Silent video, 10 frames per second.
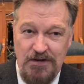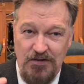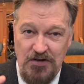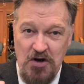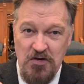
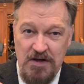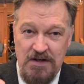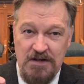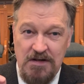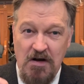So,
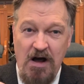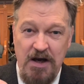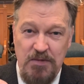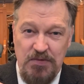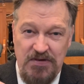
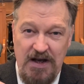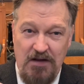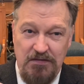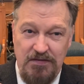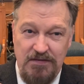God
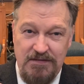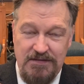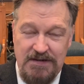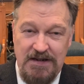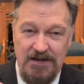himself
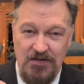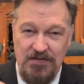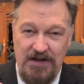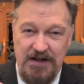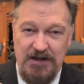is
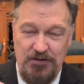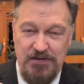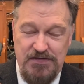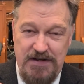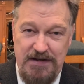very
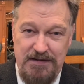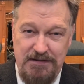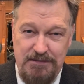interested